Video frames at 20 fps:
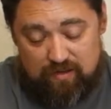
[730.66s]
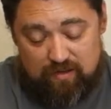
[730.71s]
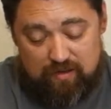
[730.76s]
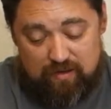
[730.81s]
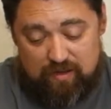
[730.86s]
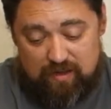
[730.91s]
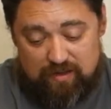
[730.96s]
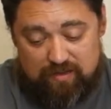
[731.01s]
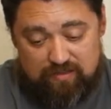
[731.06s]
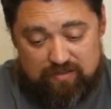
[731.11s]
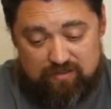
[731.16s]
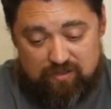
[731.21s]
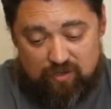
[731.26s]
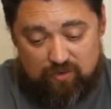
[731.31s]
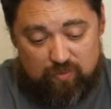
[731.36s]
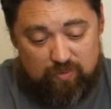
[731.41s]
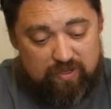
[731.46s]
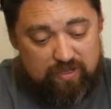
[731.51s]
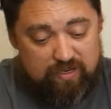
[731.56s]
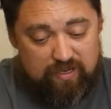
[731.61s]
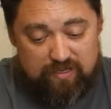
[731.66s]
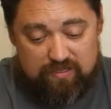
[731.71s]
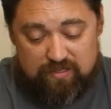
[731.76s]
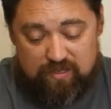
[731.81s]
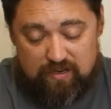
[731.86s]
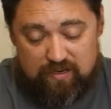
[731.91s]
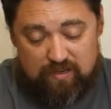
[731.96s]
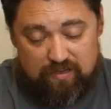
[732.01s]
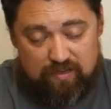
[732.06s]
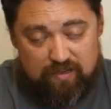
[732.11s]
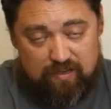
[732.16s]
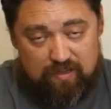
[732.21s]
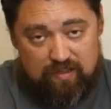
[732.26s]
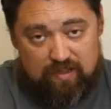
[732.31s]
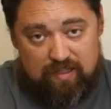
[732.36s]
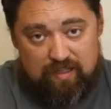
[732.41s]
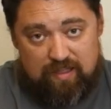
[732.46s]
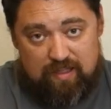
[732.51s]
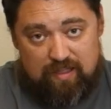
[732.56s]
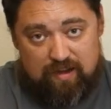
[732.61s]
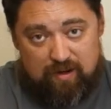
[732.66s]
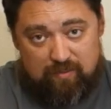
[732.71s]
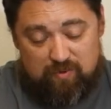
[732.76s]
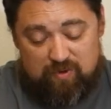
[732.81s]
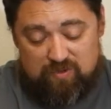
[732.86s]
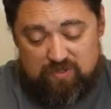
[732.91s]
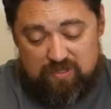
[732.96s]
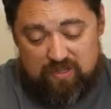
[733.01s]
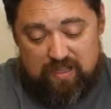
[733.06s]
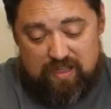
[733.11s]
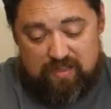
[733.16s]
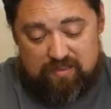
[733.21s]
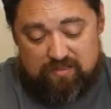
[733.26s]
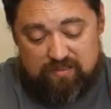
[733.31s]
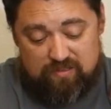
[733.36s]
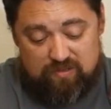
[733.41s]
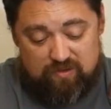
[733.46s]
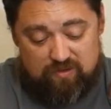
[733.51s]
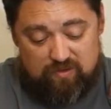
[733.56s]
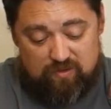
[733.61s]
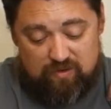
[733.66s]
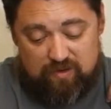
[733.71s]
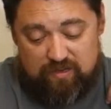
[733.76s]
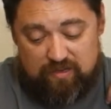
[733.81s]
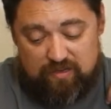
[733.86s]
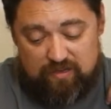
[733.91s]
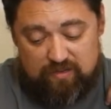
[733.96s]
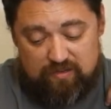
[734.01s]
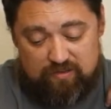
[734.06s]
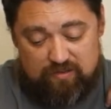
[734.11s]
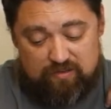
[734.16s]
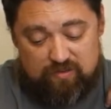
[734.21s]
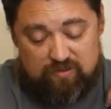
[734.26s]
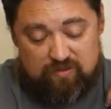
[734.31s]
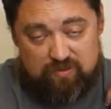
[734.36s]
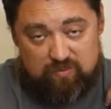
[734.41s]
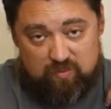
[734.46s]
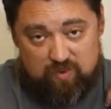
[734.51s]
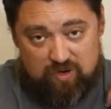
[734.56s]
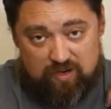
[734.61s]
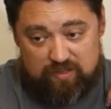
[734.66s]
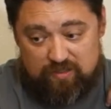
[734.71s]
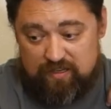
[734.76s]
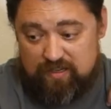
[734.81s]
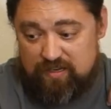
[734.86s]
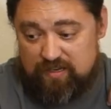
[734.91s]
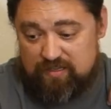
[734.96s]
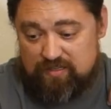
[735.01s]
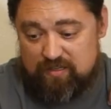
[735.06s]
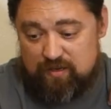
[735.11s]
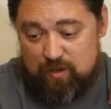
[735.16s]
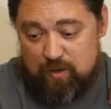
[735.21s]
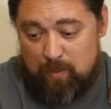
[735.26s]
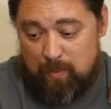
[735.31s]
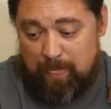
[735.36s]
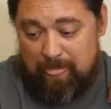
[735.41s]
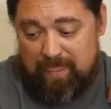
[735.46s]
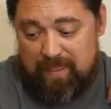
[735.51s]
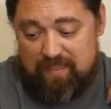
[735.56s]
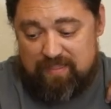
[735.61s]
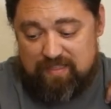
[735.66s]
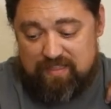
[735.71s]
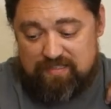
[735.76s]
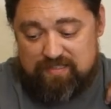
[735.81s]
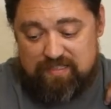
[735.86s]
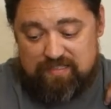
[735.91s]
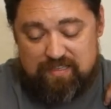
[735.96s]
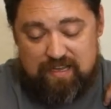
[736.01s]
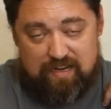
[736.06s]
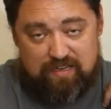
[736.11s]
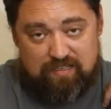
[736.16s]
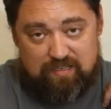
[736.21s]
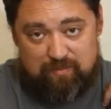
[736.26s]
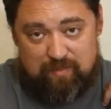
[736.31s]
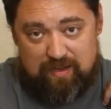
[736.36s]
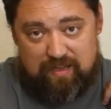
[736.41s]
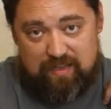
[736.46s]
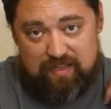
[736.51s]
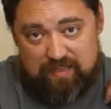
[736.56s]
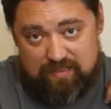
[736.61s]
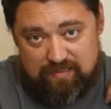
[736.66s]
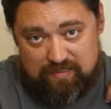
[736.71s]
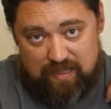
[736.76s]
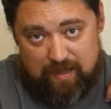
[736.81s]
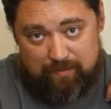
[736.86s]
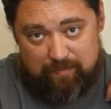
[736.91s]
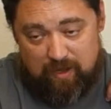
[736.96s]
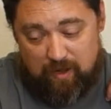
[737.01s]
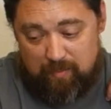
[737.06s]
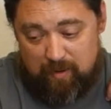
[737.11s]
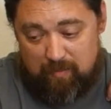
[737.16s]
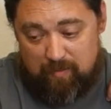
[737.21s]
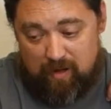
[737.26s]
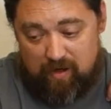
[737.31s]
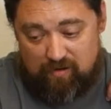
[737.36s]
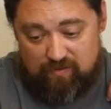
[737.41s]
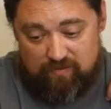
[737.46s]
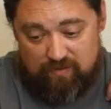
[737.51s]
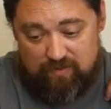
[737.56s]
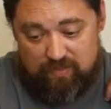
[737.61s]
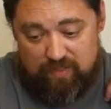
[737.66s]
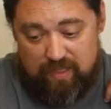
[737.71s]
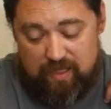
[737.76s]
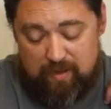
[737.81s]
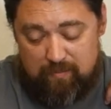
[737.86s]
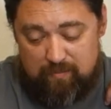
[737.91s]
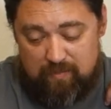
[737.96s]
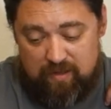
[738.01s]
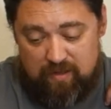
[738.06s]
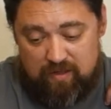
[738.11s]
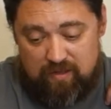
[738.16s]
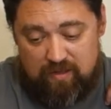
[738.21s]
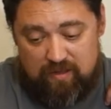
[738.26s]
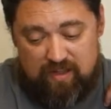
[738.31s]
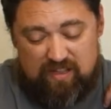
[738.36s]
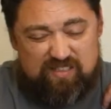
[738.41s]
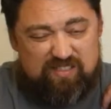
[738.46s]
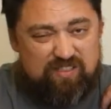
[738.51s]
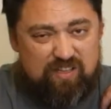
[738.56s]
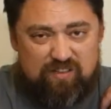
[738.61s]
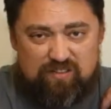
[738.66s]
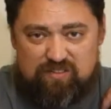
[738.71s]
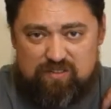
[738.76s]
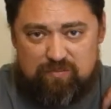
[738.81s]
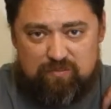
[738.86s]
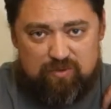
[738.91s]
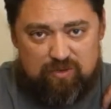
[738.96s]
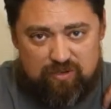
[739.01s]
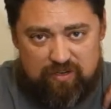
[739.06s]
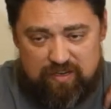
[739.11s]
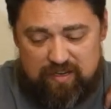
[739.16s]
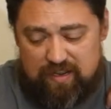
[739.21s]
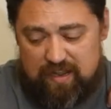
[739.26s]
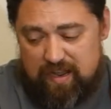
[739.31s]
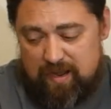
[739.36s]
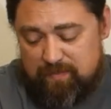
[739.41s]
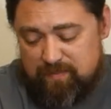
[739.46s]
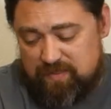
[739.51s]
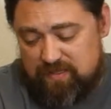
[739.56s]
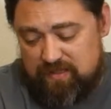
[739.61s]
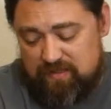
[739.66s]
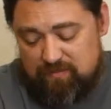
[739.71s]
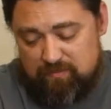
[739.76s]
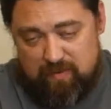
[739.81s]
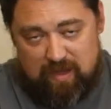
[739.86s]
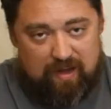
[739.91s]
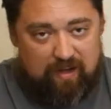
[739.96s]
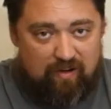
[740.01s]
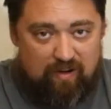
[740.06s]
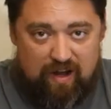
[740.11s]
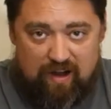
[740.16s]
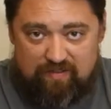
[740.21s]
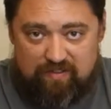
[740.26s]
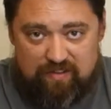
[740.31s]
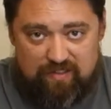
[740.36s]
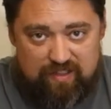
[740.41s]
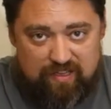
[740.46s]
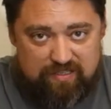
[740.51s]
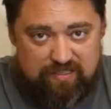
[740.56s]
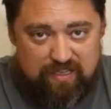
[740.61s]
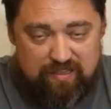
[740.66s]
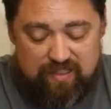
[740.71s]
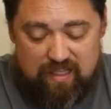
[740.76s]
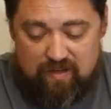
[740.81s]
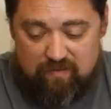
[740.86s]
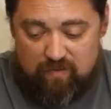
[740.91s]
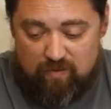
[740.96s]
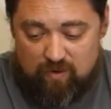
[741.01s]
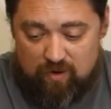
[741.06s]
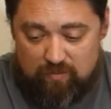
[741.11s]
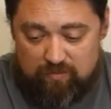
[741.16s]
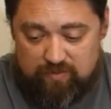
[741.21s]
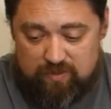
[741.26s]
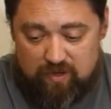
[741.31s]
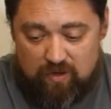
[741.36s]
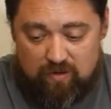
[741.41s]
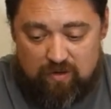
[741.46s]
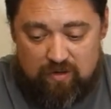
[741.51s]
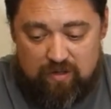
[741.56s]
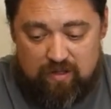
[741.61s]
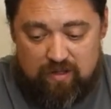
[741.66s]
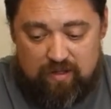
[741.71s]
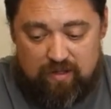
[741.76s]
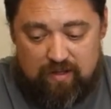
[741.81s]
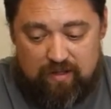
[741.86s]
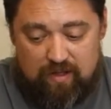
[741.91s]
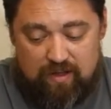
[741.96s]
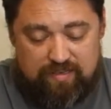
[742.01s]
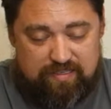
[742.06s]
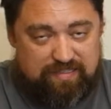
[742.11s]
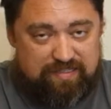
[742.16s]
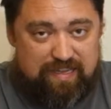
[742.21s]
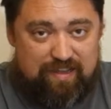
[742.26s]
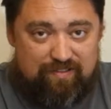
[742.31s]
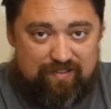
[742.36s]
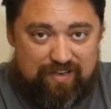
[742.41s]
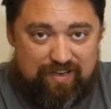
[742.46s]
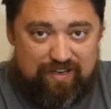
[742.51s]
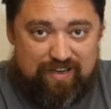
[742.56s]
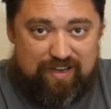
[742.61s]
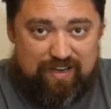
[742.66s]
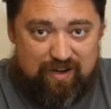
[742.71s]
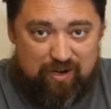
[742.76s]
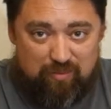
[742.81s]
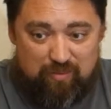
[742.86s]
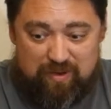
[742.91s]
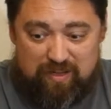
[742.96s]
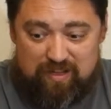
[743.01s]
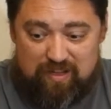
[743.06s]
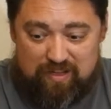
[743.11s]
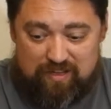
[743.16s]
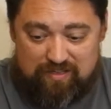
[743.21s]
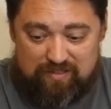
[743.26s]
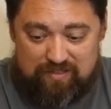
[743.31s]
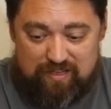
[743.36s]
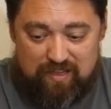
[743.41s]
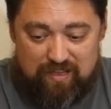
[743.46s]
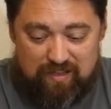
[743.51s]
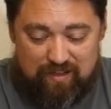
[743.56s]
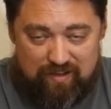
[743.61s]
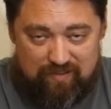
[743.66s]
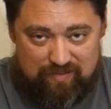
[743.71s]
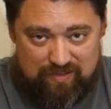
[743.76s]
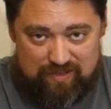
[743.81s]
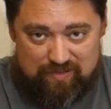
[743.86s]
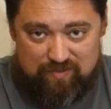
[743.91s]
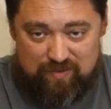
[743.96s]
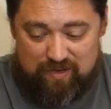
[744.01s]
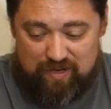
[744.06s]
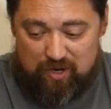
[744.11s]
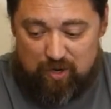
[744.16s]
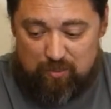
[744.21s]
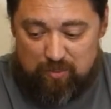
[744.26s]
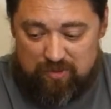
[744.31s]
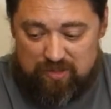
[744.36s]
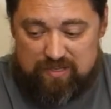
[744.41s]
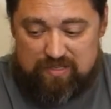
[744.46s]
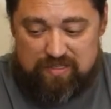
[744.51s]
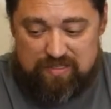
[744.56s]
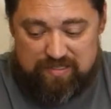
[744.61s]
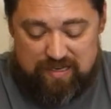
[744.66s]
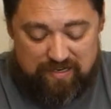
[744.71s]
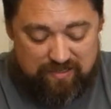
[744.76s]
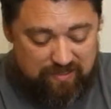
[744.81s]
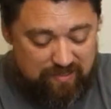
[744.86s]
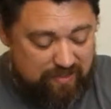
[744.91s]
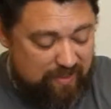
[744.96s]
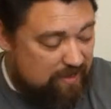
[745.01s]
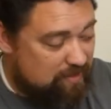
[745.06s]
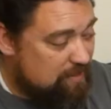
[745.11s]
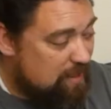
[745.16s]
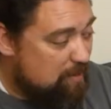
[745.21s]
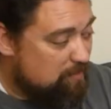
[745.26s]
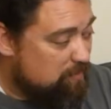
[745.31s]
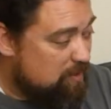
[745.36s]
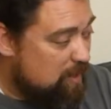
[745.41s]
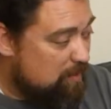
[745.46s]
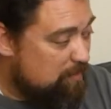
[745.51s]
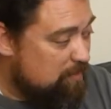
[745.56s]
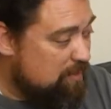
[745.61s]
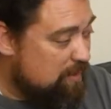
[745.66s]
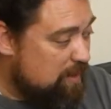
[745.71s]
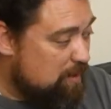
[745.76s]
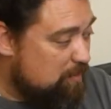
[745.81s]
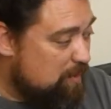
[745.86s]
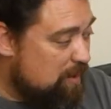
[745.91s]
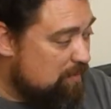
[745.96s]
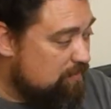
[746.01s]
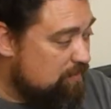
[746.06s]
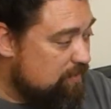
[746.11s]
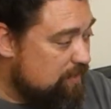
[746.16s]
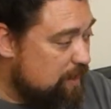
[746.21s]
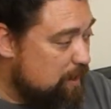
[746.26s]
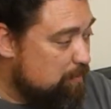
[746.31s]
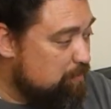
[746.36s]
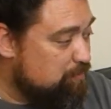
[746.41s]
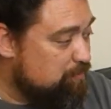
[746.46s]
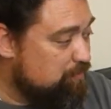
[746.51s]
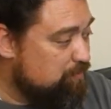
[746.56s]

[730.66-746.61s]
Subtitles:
I installed Linux on it, and I'm using that to do some work in Linux. And this is actually my kids' laptop. I bought it for them, installed some learning games and Minecraft and things like that for them. So I just have it in here because of this video. But this is actually their laptop that I bought for them.